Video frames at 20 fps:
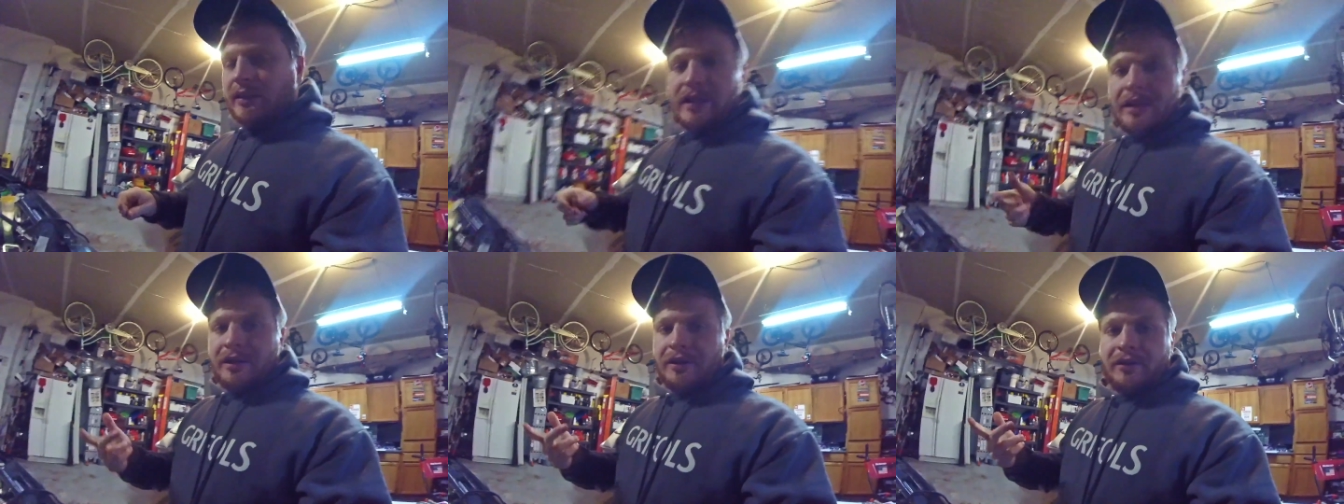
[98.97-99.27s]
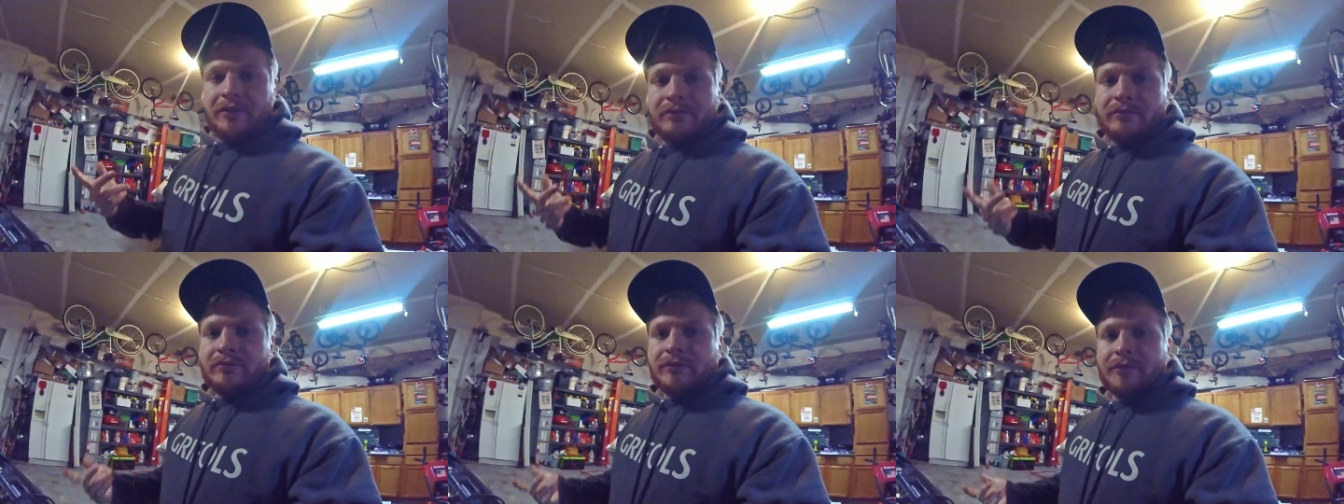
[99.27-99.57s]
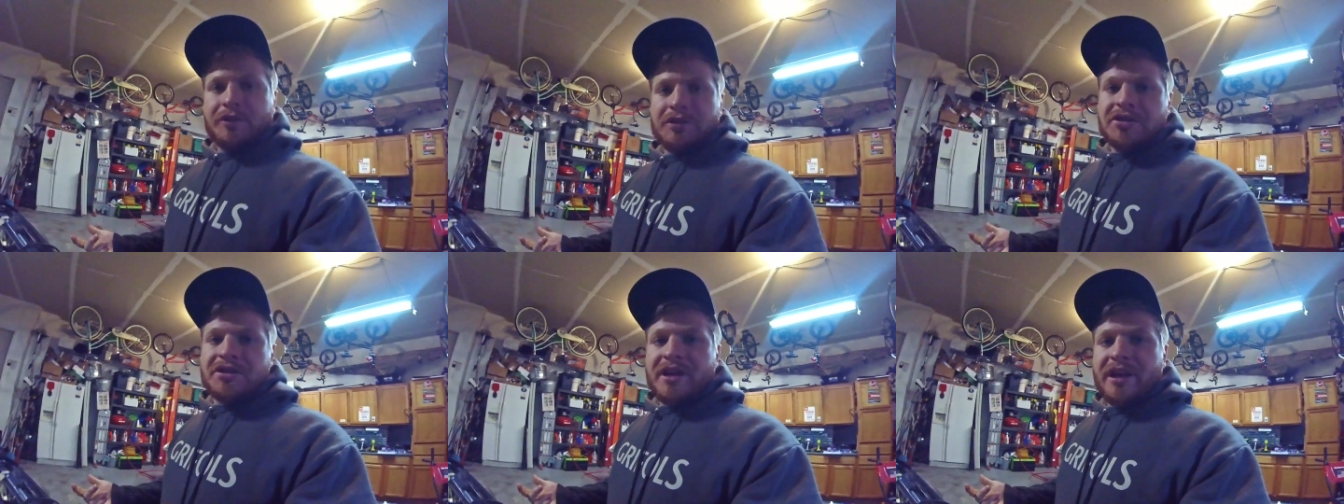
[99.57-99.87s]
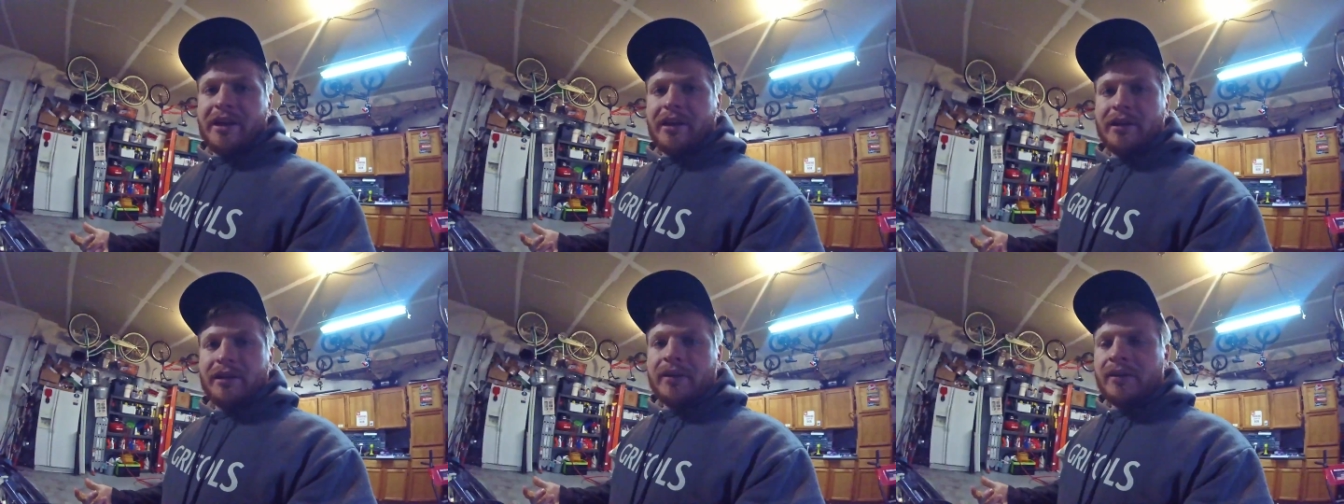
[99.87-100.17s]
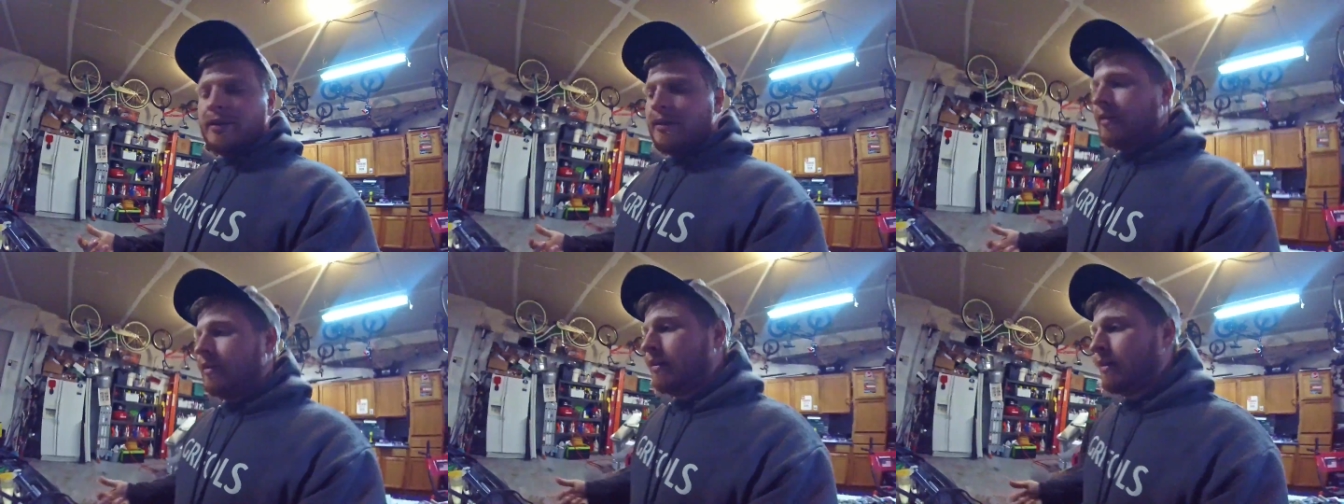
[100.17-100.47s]
then you're set.
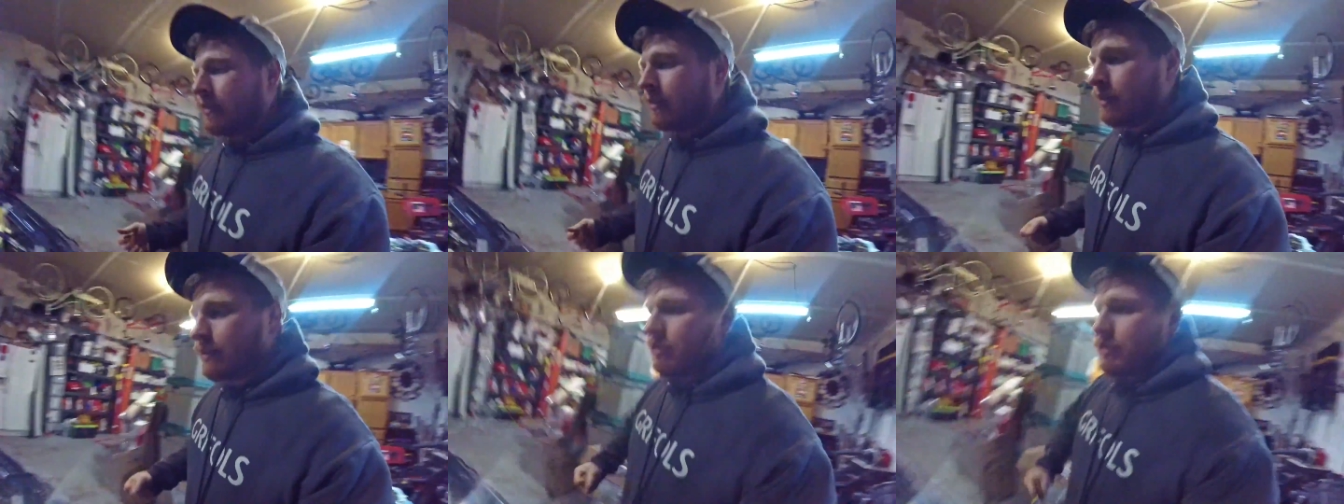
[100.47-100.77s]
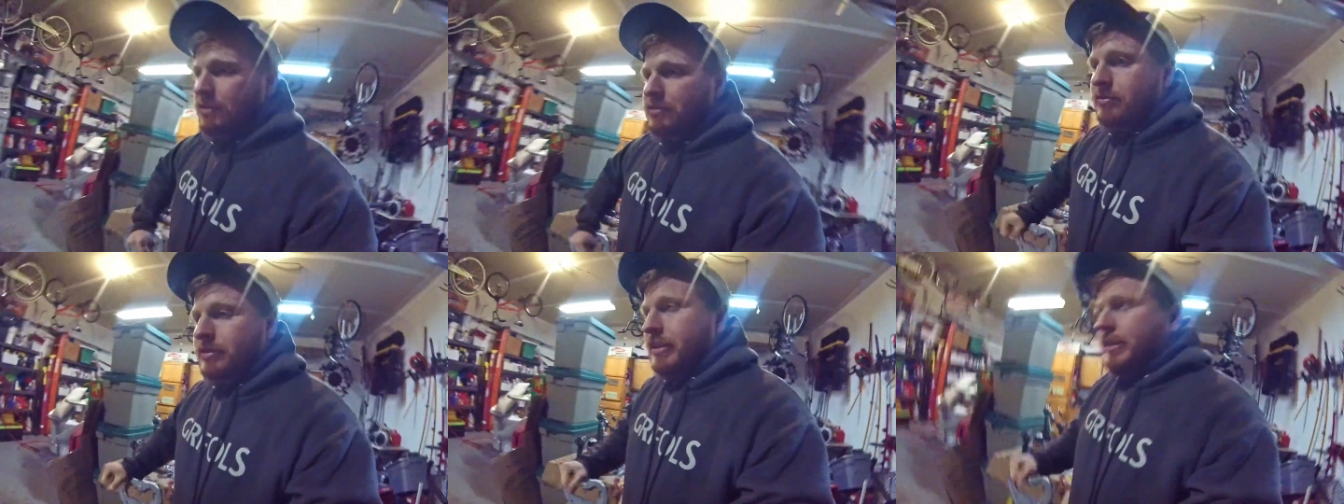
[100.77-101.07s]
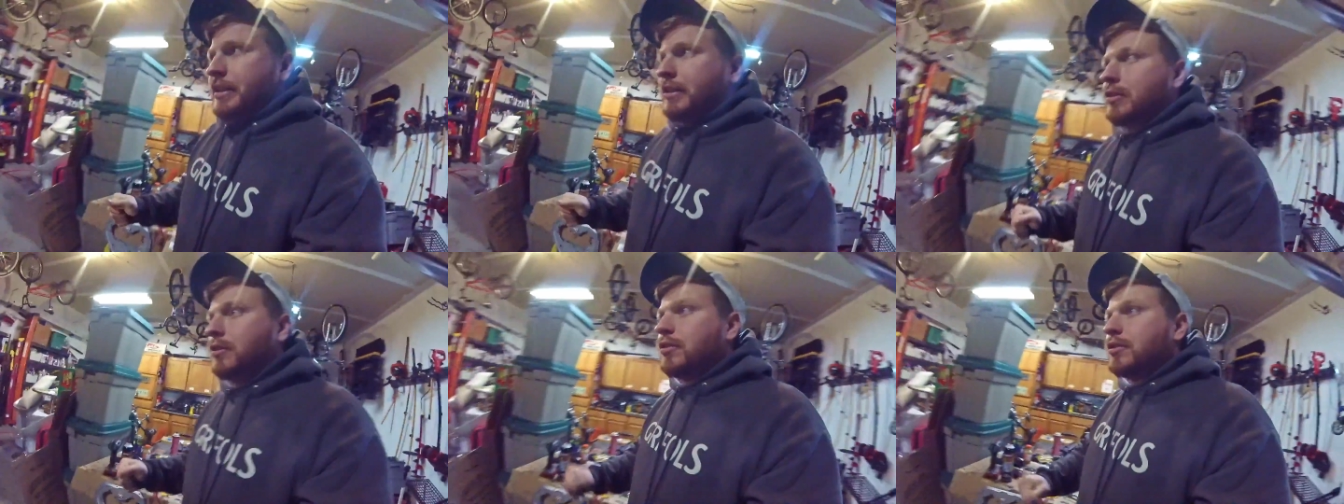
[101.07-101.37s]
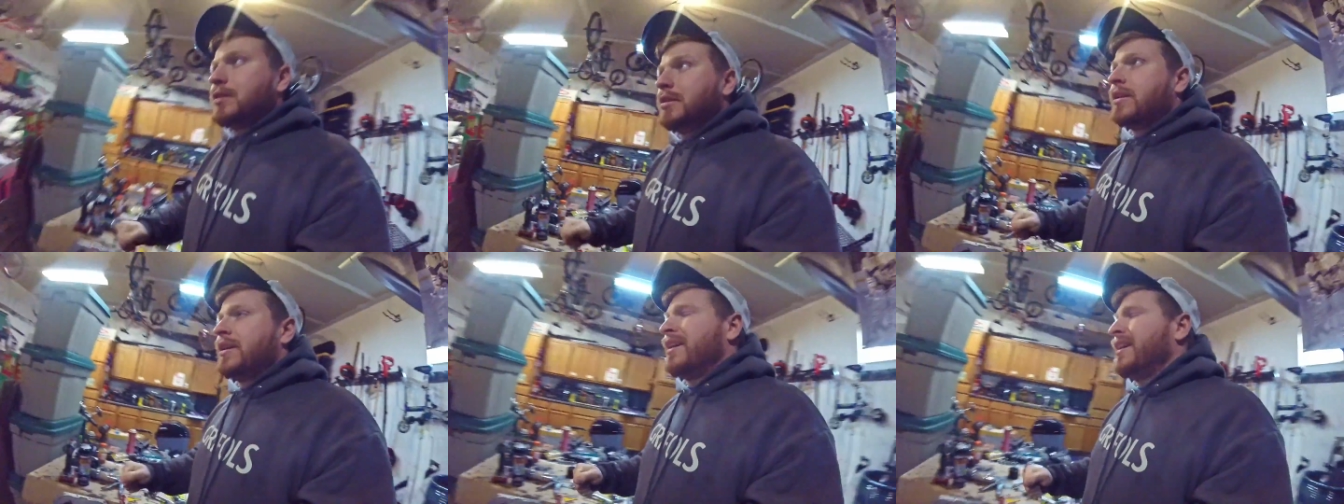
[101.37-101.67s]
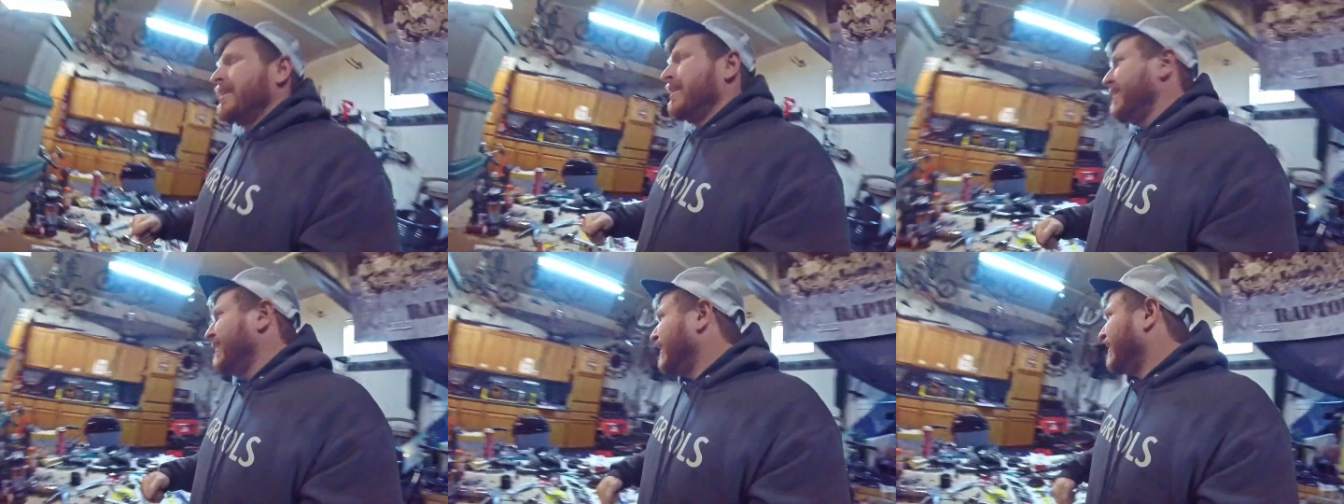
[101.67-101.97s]
It's really cold
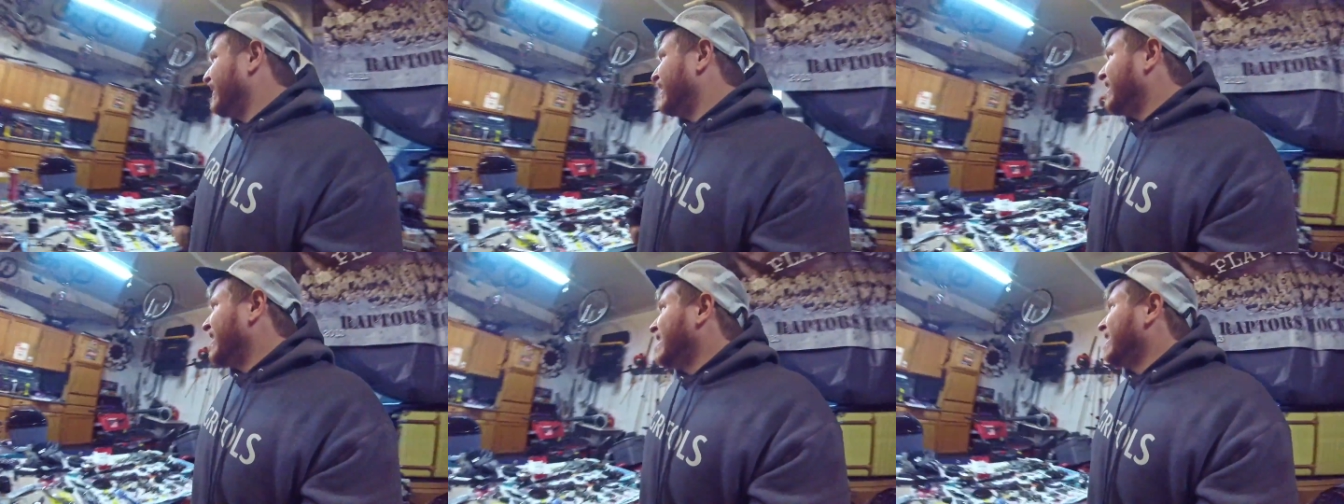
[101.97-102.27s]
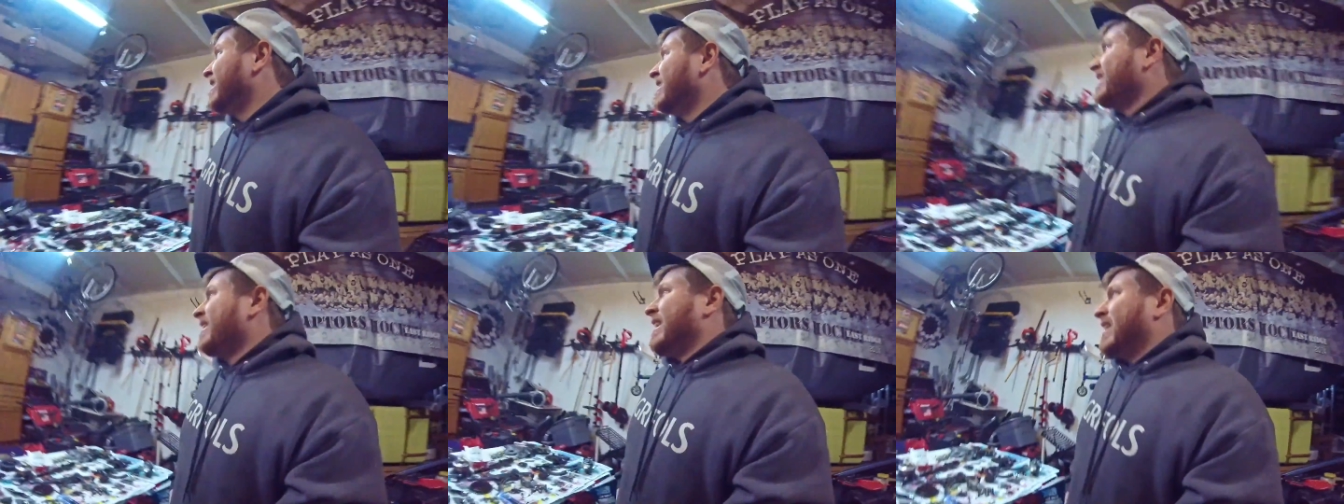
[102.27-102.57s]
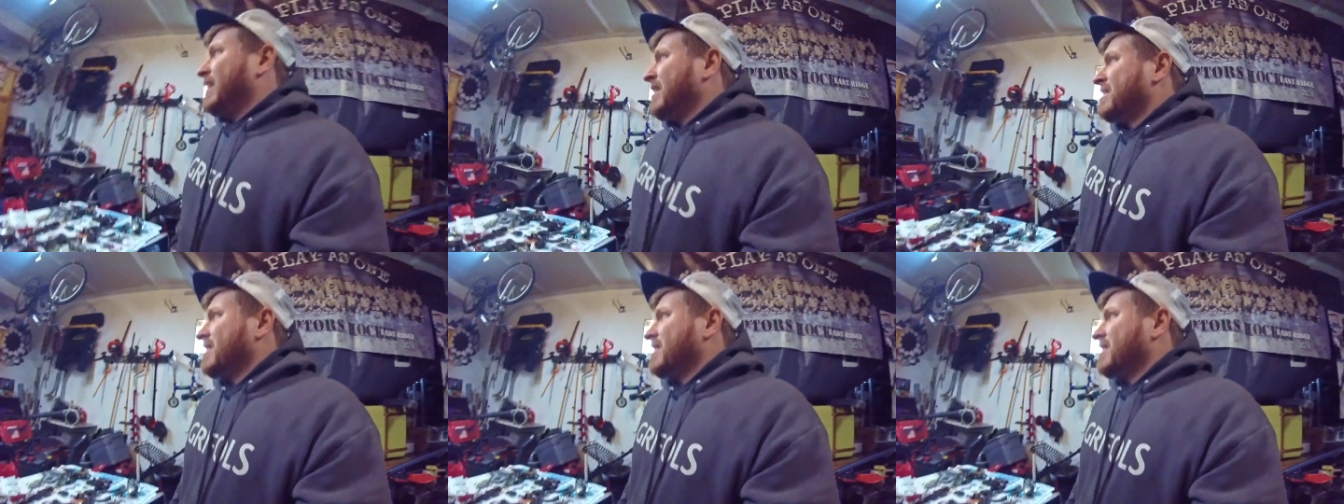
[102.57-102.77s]
today, at